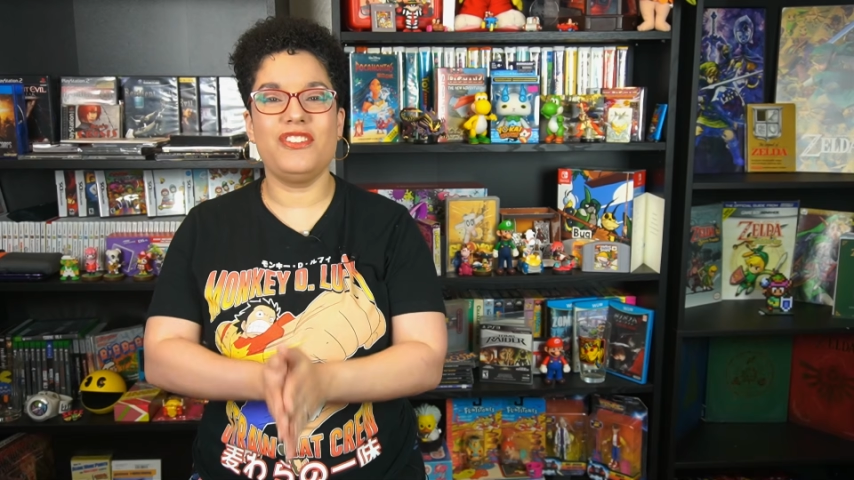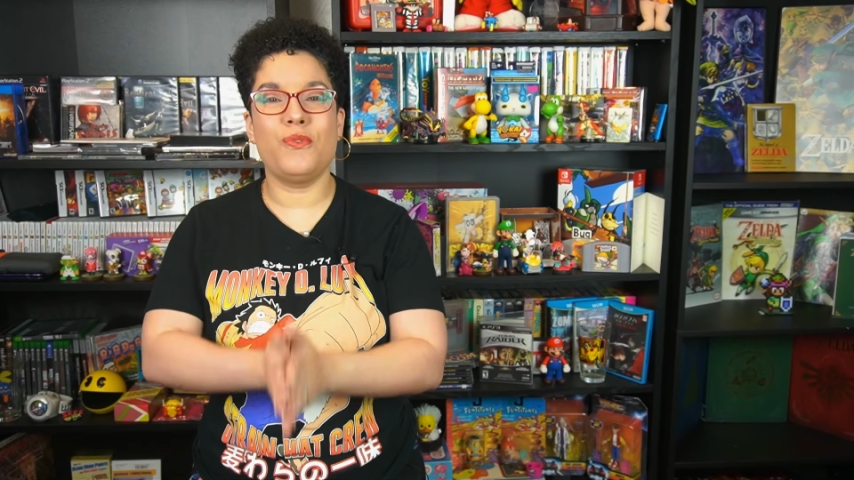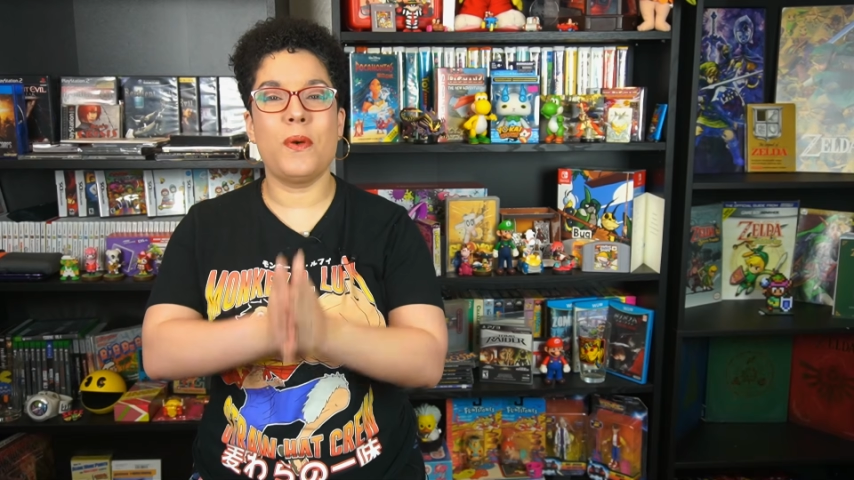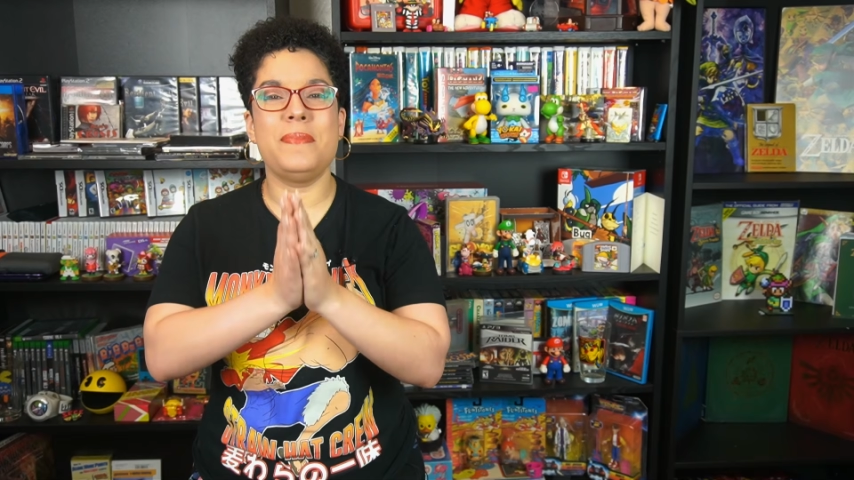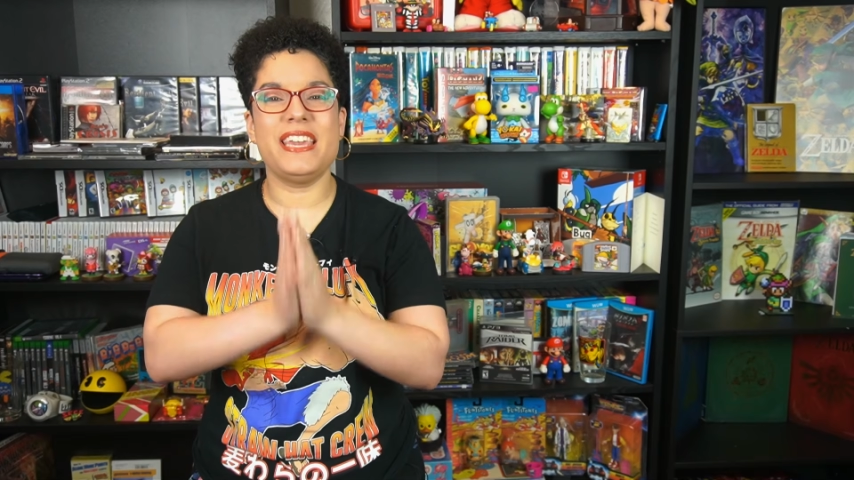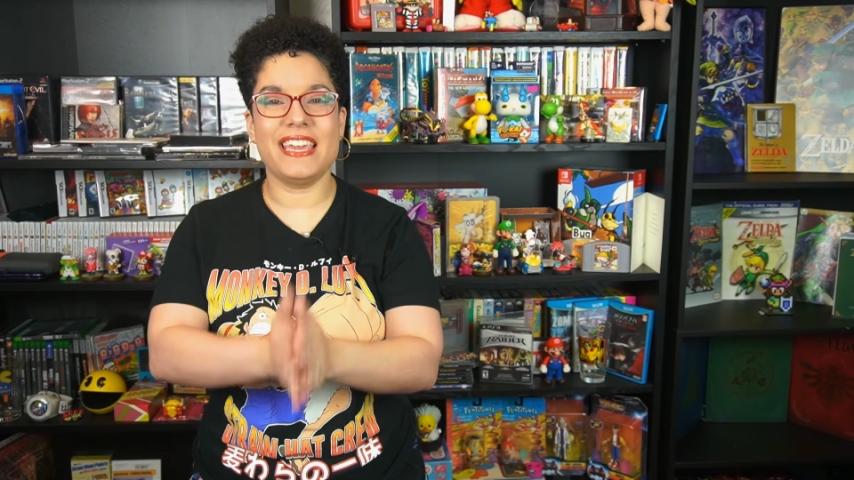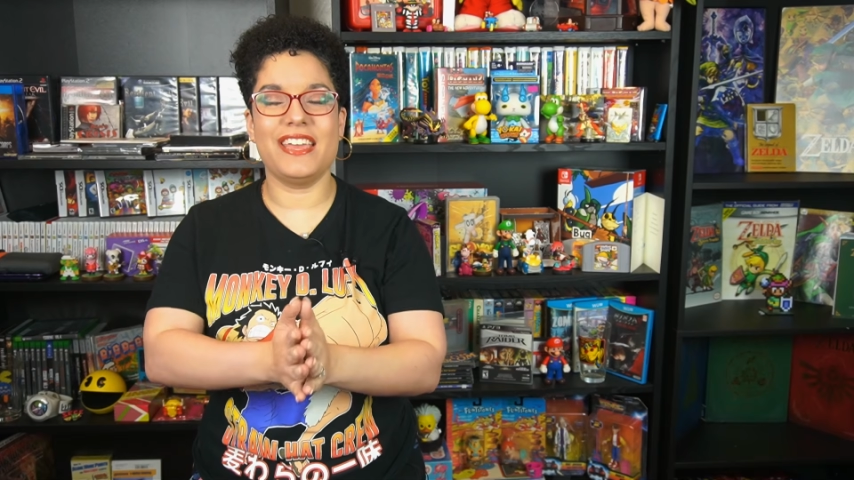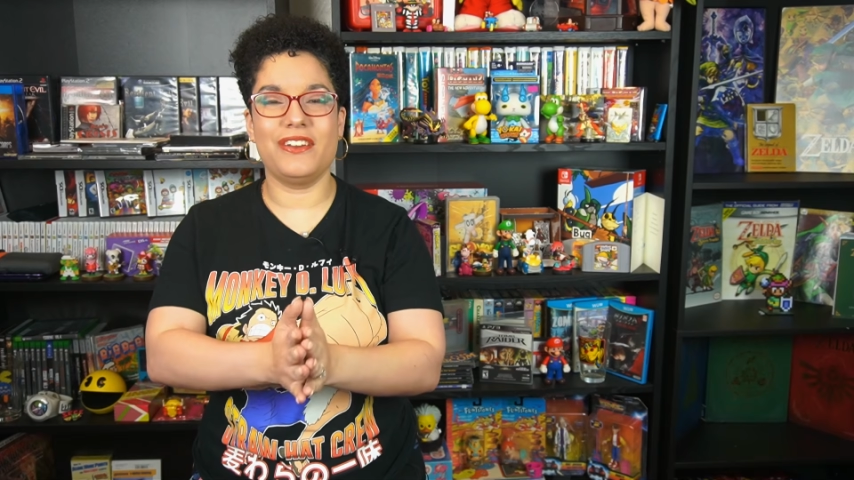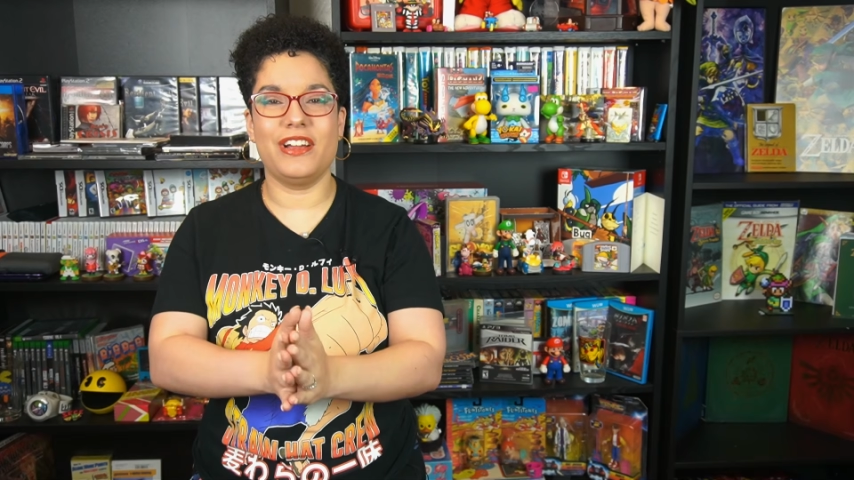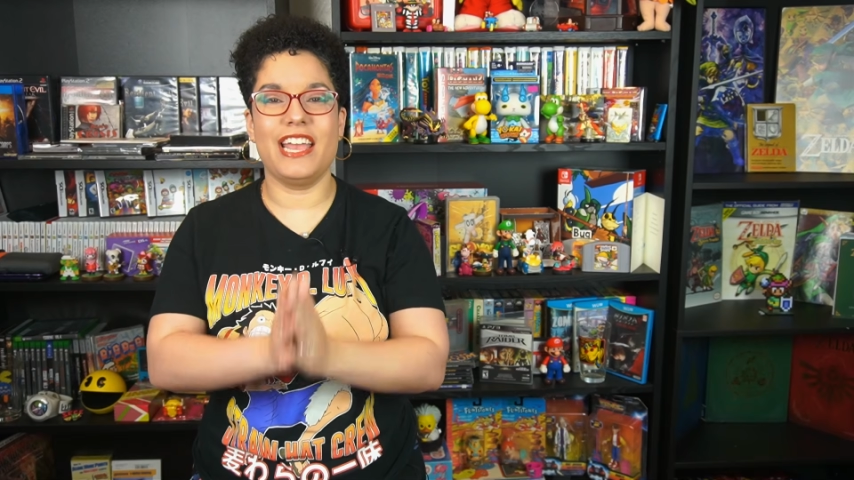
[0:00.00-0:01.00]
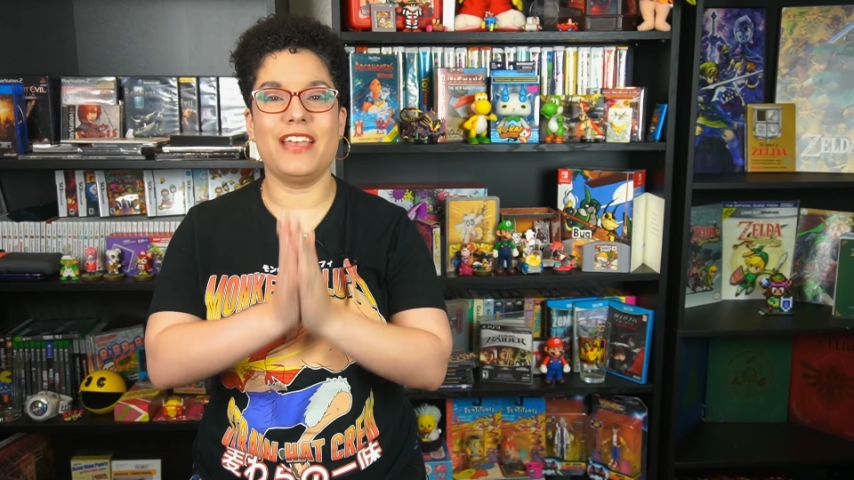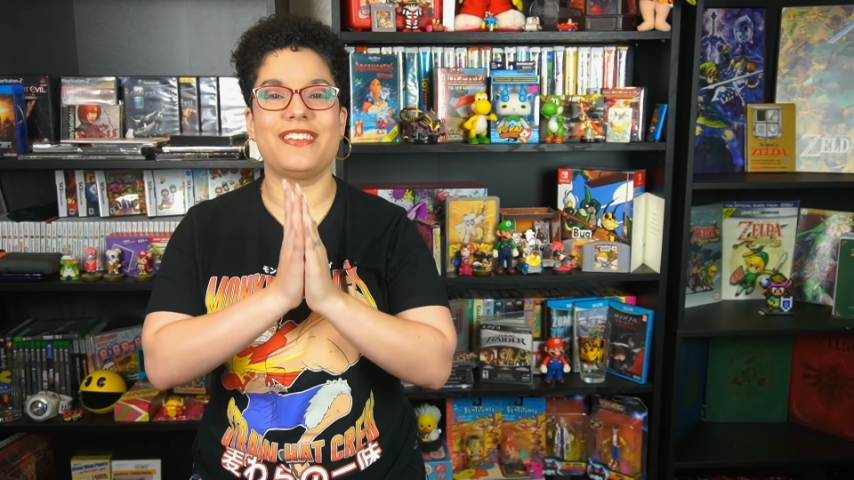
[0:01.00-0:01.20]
to a beginner if